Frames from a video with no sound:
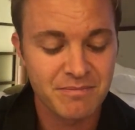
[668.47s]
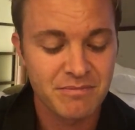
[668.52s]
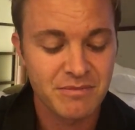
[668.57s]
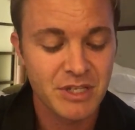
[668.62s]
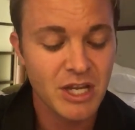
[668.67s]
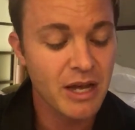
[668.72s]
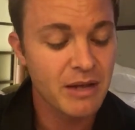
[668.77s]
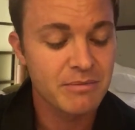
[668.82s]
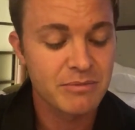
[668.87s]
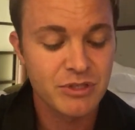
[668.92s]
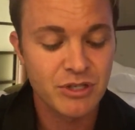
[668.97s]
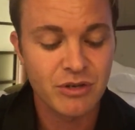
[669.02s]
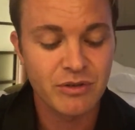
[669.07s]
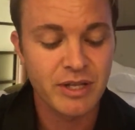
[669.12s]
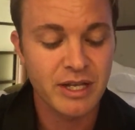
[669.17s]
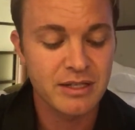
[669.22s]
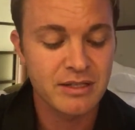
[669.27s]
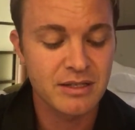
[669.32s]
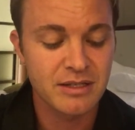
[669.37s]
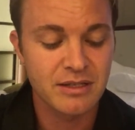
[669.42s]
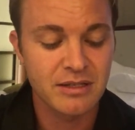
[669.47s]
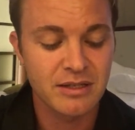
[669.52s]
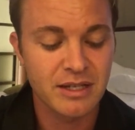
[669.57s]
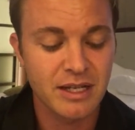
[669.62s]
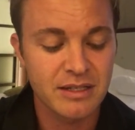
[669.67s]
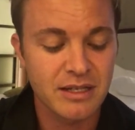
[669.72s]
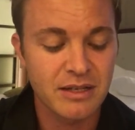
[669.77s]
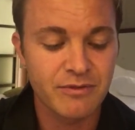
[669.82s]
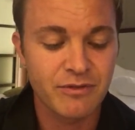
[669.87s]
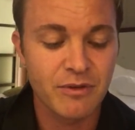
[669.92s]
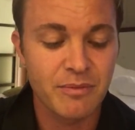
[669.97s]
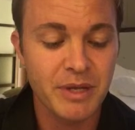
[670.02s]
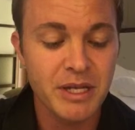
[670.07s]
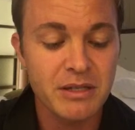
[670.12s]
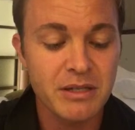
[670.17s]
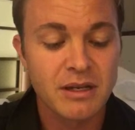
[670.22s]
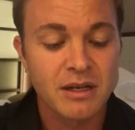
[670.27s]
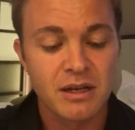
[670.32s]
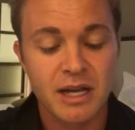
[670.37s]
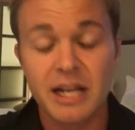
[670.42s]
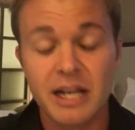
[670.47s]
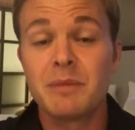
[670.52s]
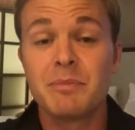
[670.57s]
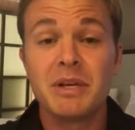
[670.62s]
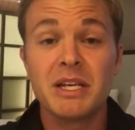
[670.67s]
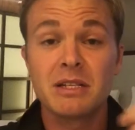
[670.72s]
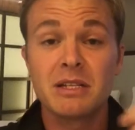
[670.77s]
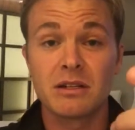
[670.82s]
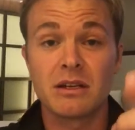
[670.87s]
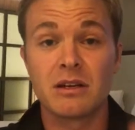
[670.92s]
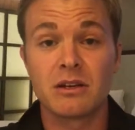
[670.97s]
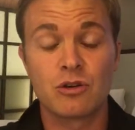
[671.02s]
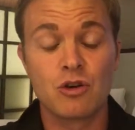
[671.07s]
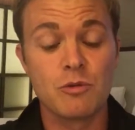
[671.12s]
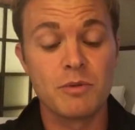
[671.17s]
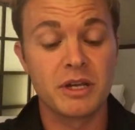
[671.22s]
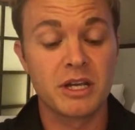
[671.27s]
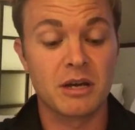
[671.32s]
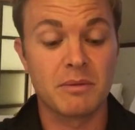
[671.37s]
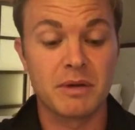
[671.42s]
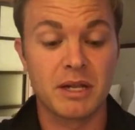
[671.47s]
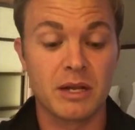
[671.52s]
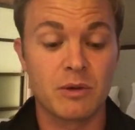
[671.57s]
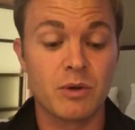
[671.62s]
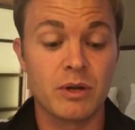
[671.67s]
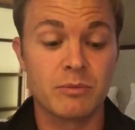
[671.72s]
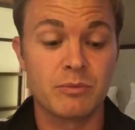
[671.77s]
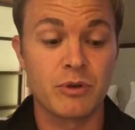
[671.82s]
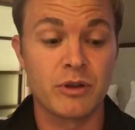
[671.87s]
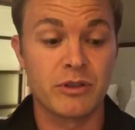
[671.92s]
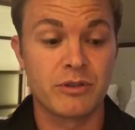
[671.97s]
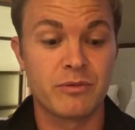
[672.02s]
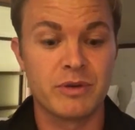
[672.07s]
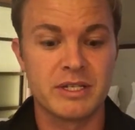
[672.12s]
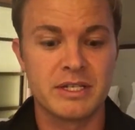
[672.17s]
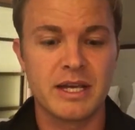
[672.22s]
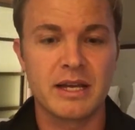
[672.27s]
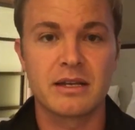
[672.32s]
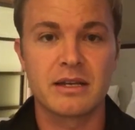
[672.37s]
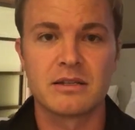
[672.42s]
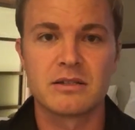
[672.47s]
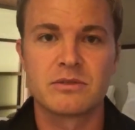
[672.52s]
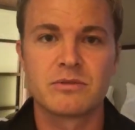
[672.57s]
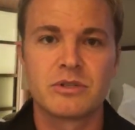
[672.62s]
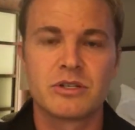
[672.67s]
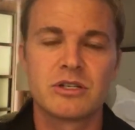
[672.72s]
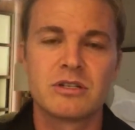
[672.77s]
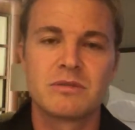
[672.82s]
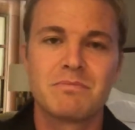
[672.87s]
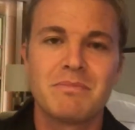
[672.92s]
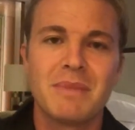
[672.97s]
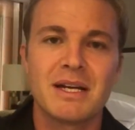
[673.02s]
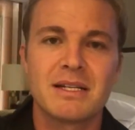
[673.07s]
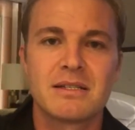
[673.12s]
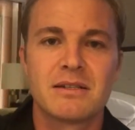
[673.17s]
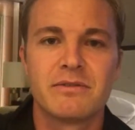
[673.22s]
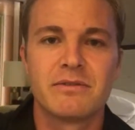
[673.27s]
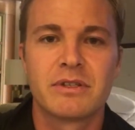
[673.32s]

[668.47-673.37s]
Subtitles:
Yeah, so that's it for me. And he beat Kubica by like 1.3 seconds, which is massive.